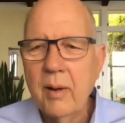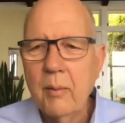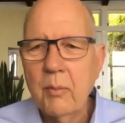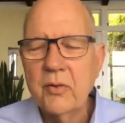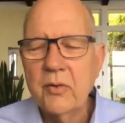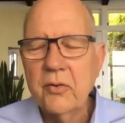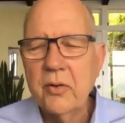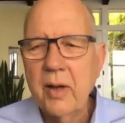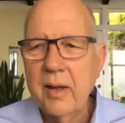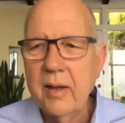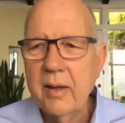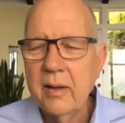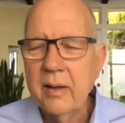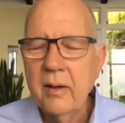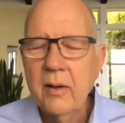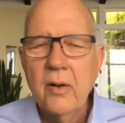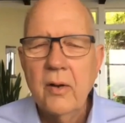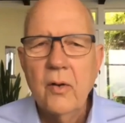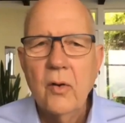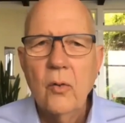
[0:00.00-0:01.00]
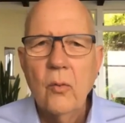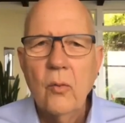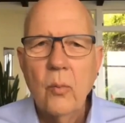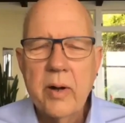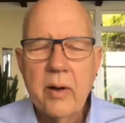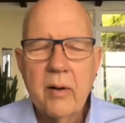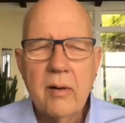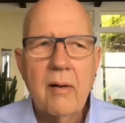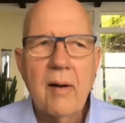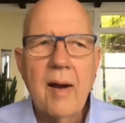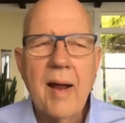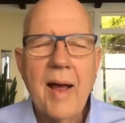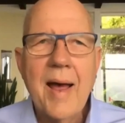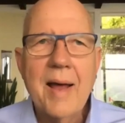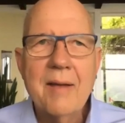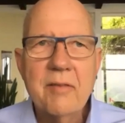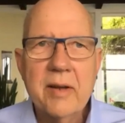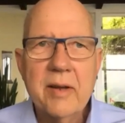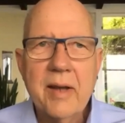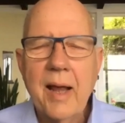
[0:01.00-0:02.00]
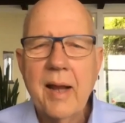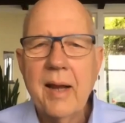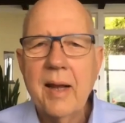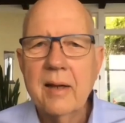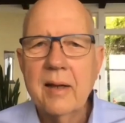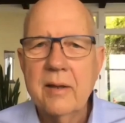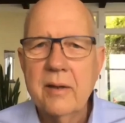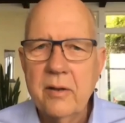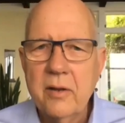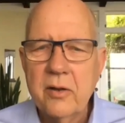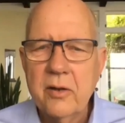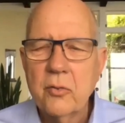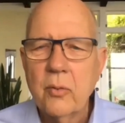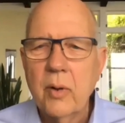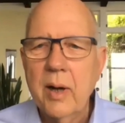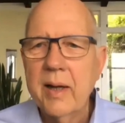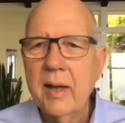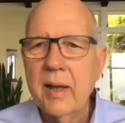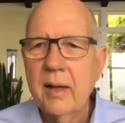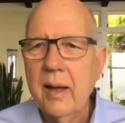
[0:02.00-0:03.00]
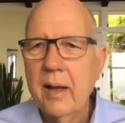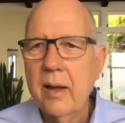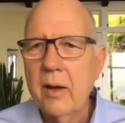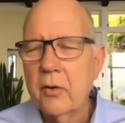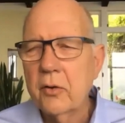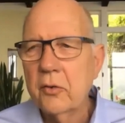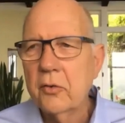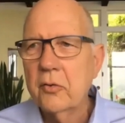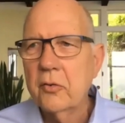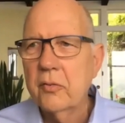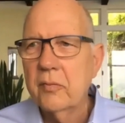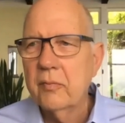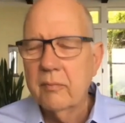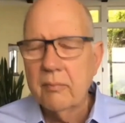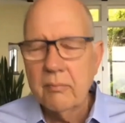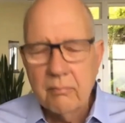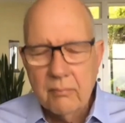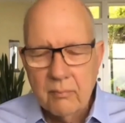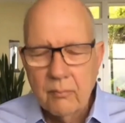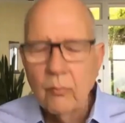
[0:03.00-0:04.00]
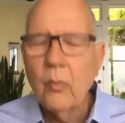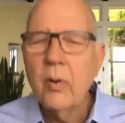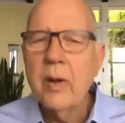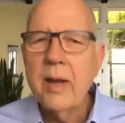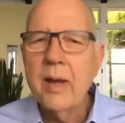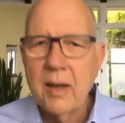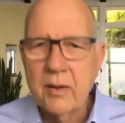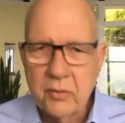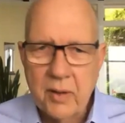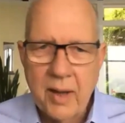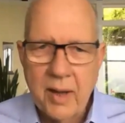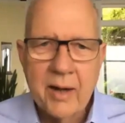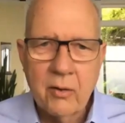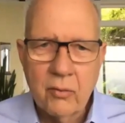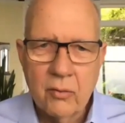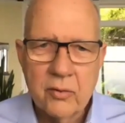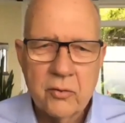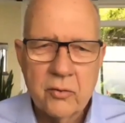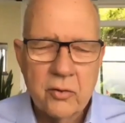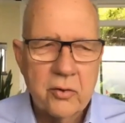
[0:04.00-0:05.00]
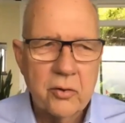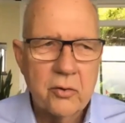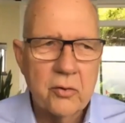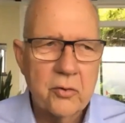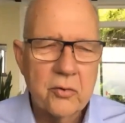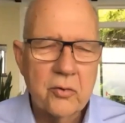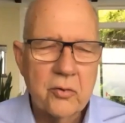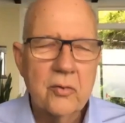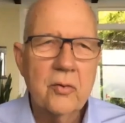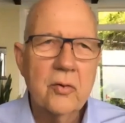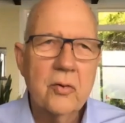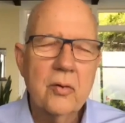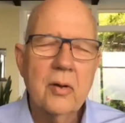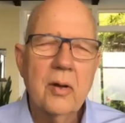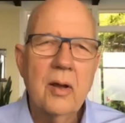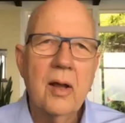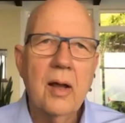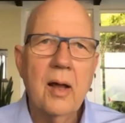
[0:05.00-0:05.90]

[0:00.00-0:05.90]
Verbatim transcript: I would say that we're advocating to these regulators, we as anchor institutions,